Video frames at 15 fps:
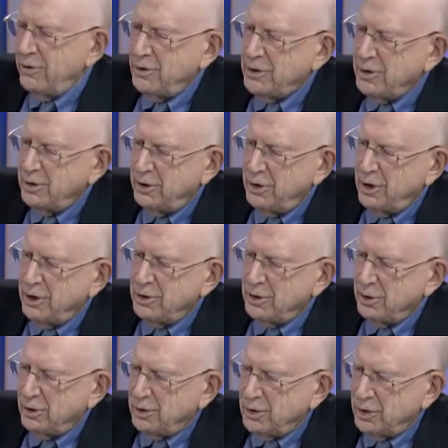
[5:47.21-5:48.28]
office
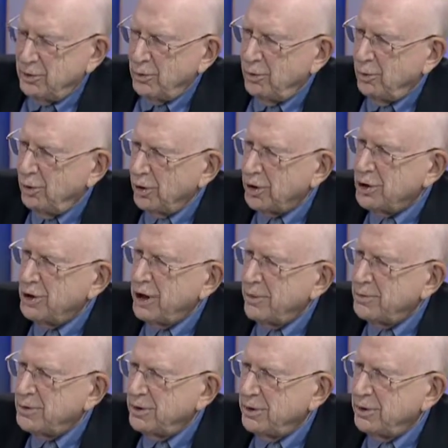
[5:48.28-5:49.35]
does some
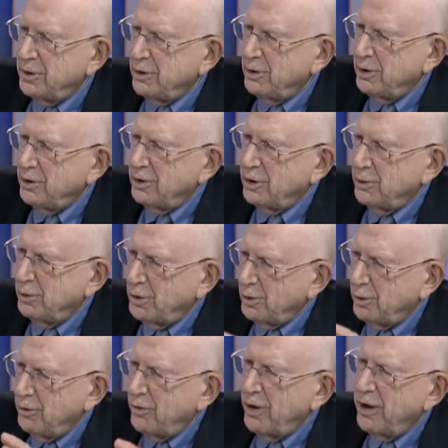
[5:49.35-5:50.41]
workshops to
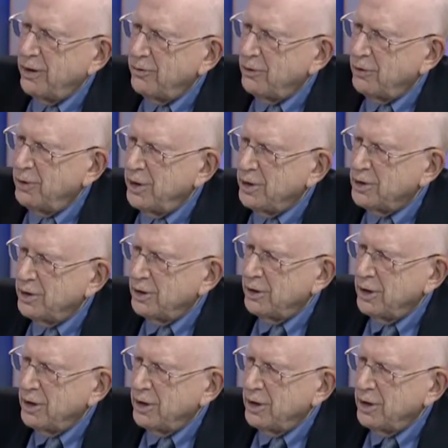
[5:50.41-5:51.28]
provide information.